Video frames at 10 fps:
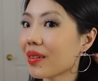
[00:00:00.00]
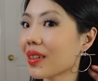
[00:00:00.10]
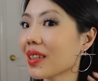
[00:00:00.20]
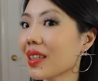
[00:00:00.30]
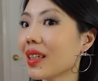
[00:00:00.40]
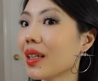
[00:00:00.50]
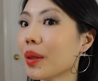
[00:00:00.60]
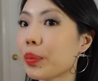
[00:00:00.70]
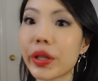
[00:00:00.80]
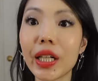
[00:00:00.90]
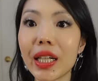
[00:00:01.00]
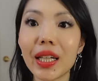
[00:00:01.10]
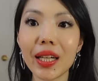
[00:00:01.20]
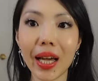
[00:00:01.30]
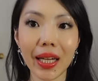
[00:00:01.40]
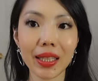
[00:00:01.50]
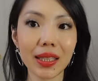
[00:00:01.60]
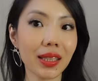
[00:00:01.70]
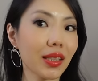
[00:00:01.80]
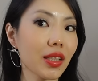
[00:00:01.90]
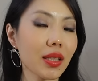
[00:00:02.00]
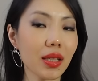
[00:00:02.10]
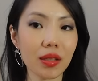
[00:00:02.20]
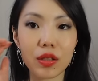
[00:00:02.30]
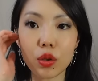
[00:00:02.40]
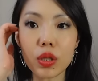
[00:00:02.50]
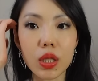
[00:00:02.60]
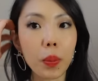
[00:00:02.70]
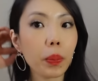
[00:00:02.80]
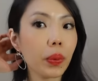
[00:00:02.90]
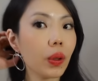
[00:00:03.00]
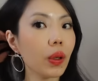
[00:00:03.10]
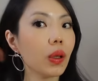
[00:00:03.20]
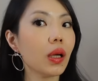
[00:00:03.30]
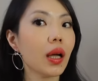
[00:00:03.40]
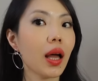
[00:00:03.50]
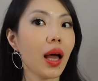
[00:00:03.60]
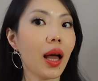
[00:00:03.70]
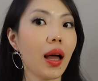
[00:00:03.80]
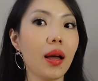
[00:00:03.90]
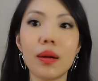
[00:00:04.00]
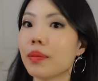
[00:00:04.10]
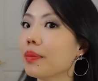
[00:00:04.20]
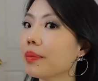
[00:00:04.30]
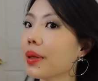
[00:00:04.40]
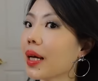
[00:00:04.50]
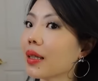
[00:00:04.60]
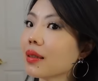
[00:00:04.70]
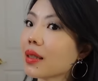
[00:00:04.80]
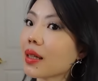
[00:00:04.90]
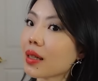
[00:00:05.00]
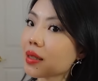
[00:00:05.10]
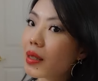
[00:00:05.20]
really pretty and just so simple, um, but they